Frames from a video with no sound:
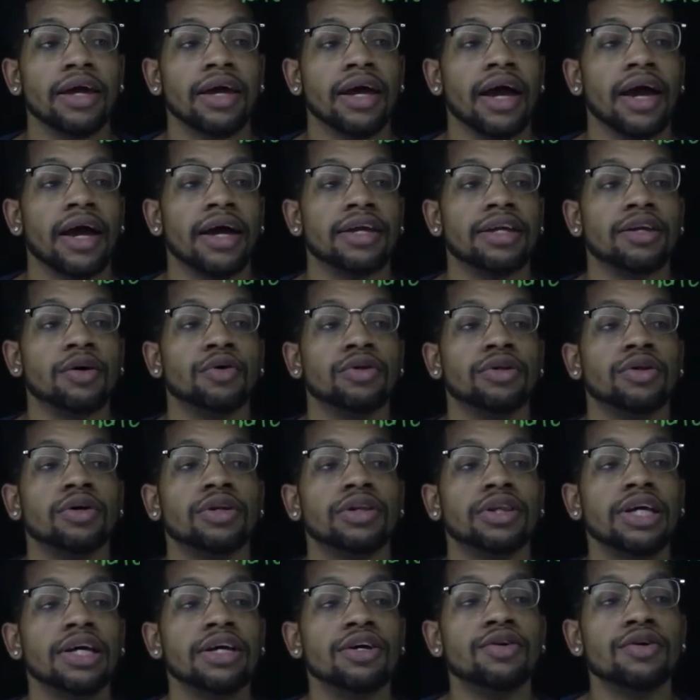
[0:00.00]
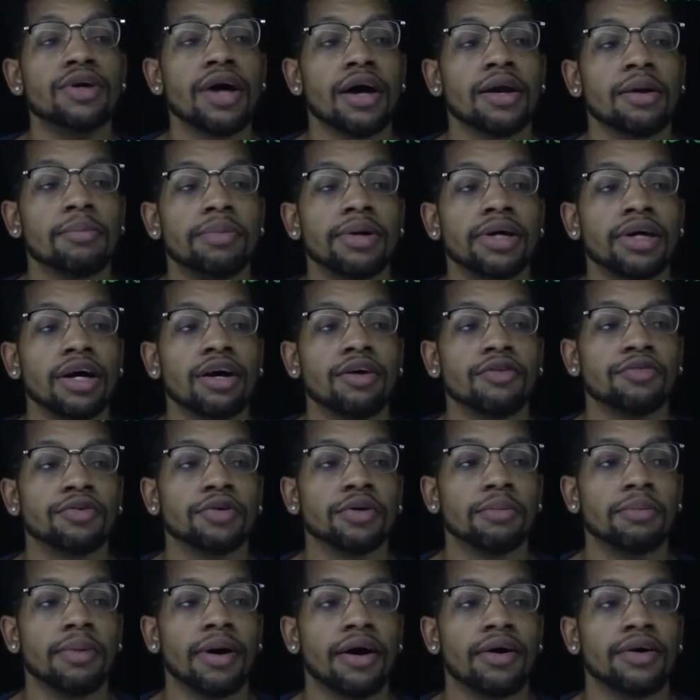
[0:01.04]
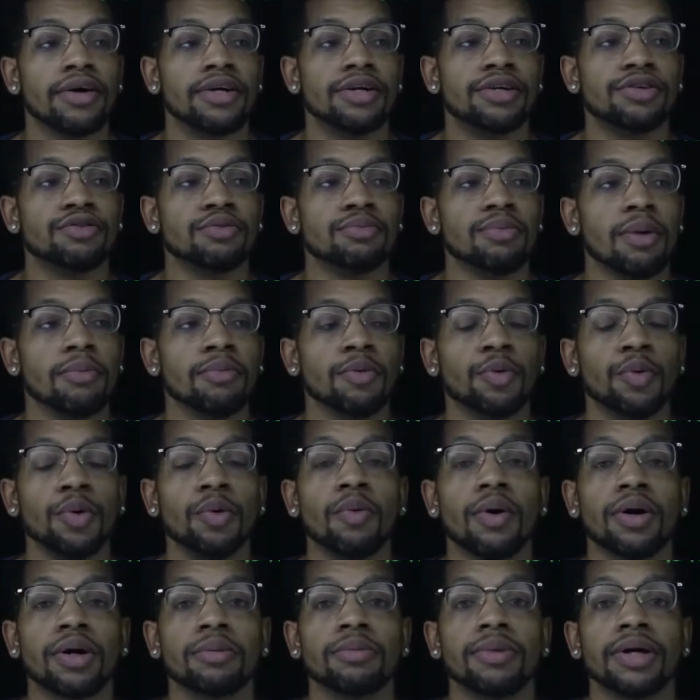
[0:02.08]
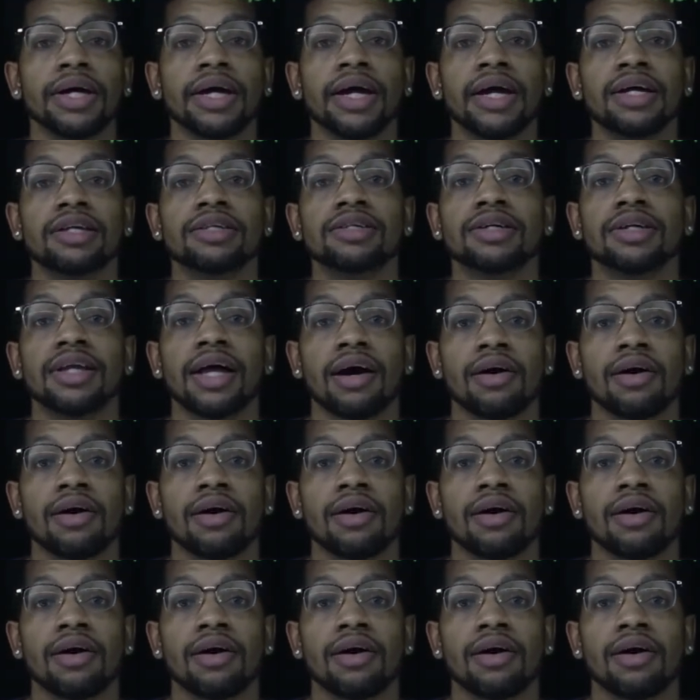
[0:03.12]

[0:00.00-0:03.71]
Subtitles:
And the thing you got to be careful about is, remember, we want them to cancel